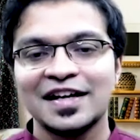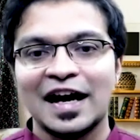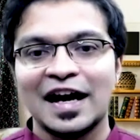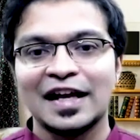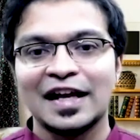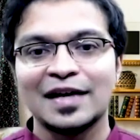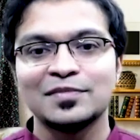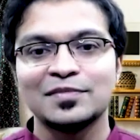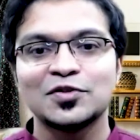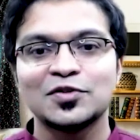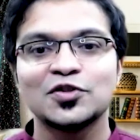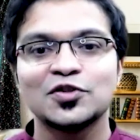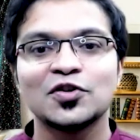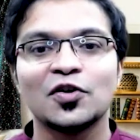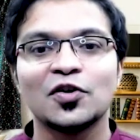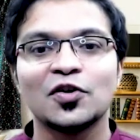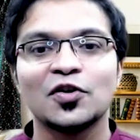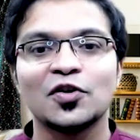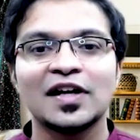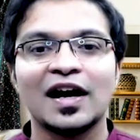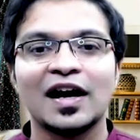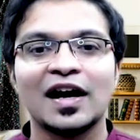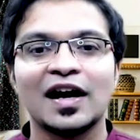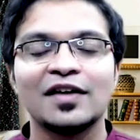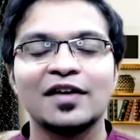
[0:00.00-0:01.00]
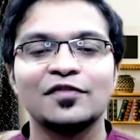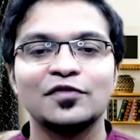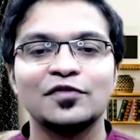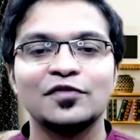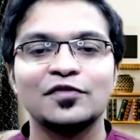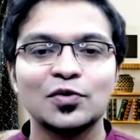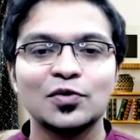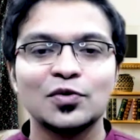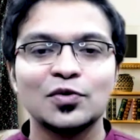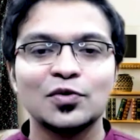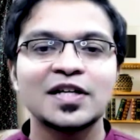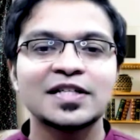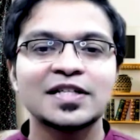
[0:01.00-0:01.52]
And I'm sure our
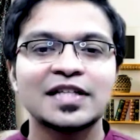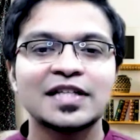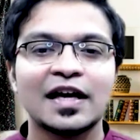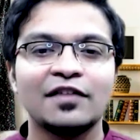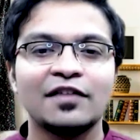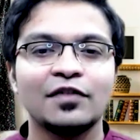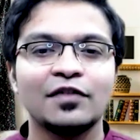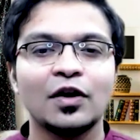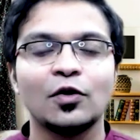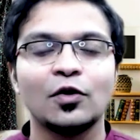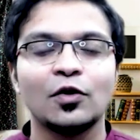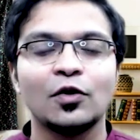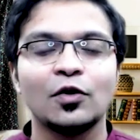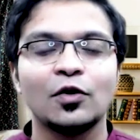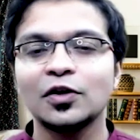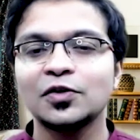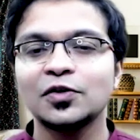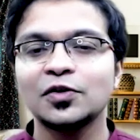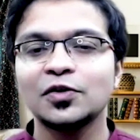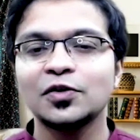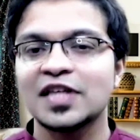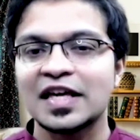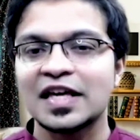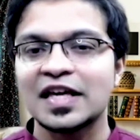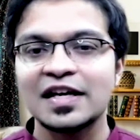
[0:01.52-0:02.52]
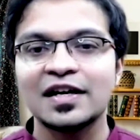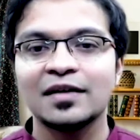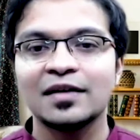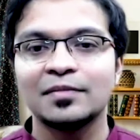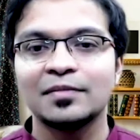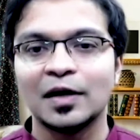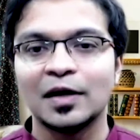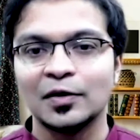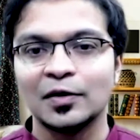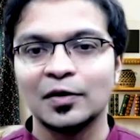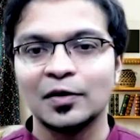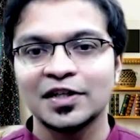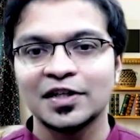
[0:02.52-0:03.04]
viewers have a lot to think
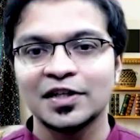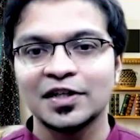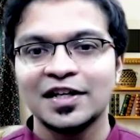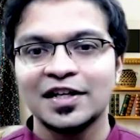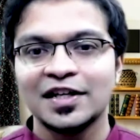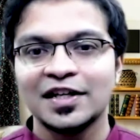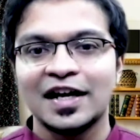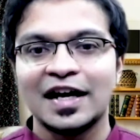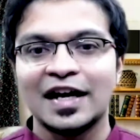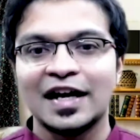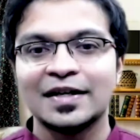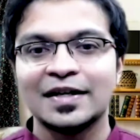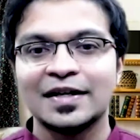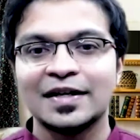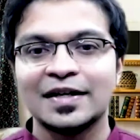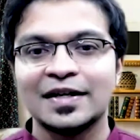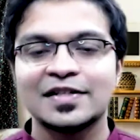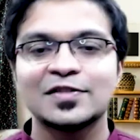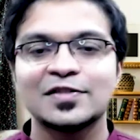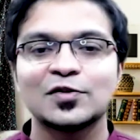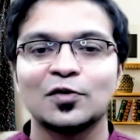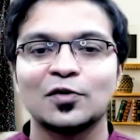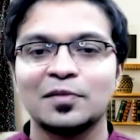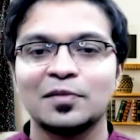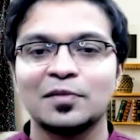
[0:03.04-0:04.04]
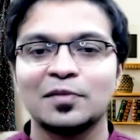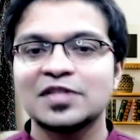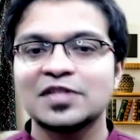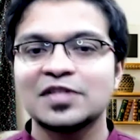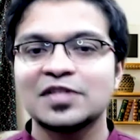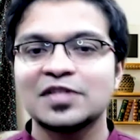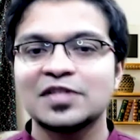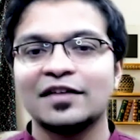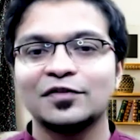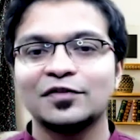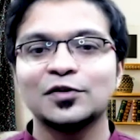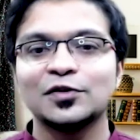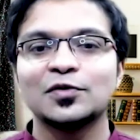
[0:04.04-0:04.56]
about. There is so much we
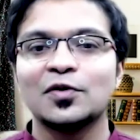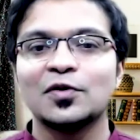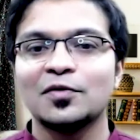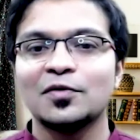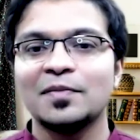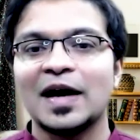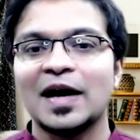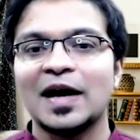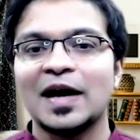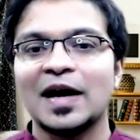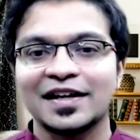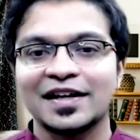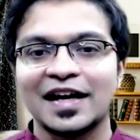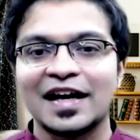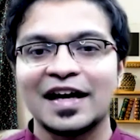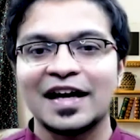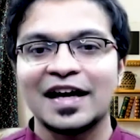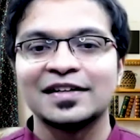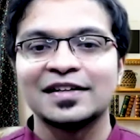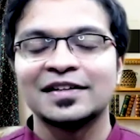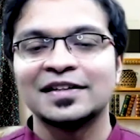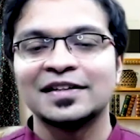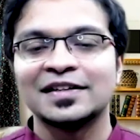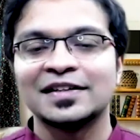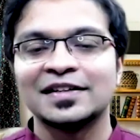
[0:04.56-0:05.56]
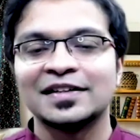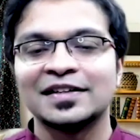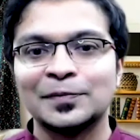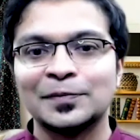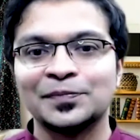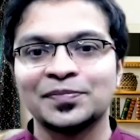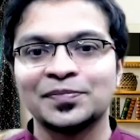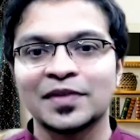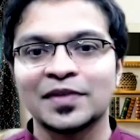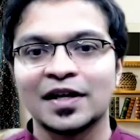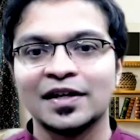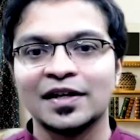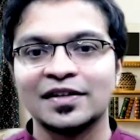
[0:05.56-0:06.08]
have to go back and
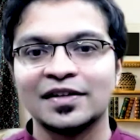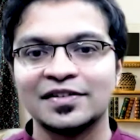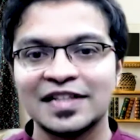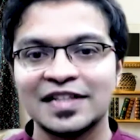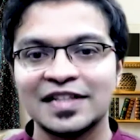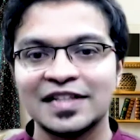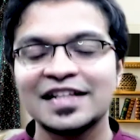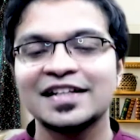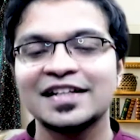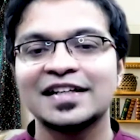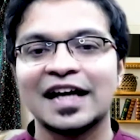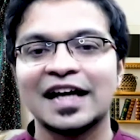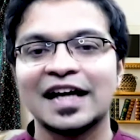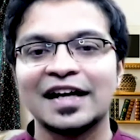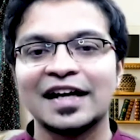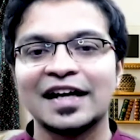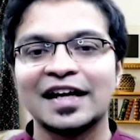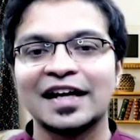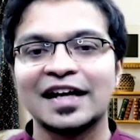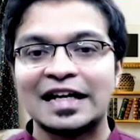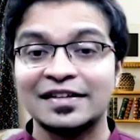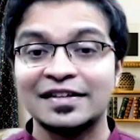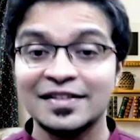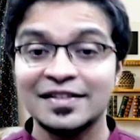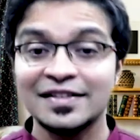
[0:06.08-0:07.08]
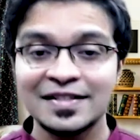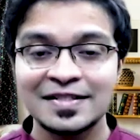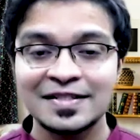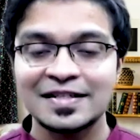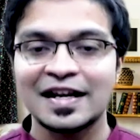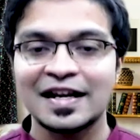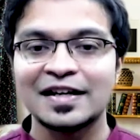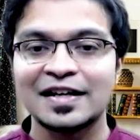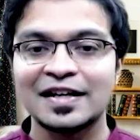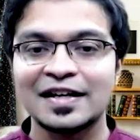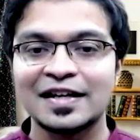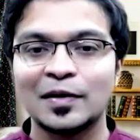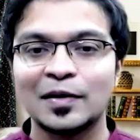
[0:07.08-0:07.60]
read and
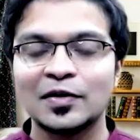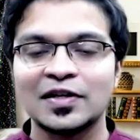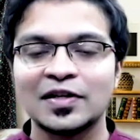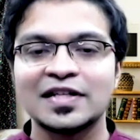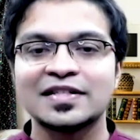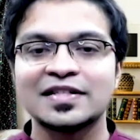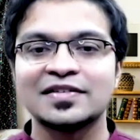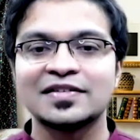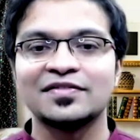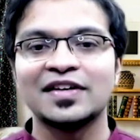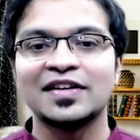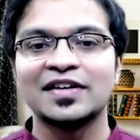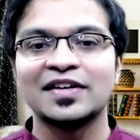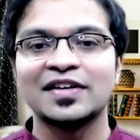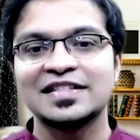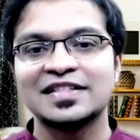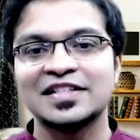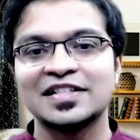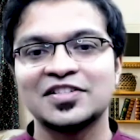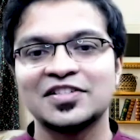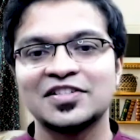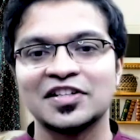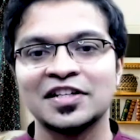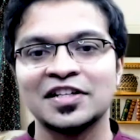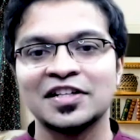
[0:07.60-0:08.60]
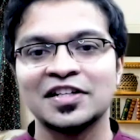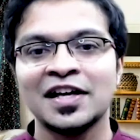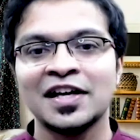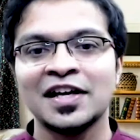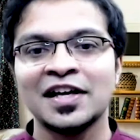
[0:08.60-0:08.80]
understand about our civilization.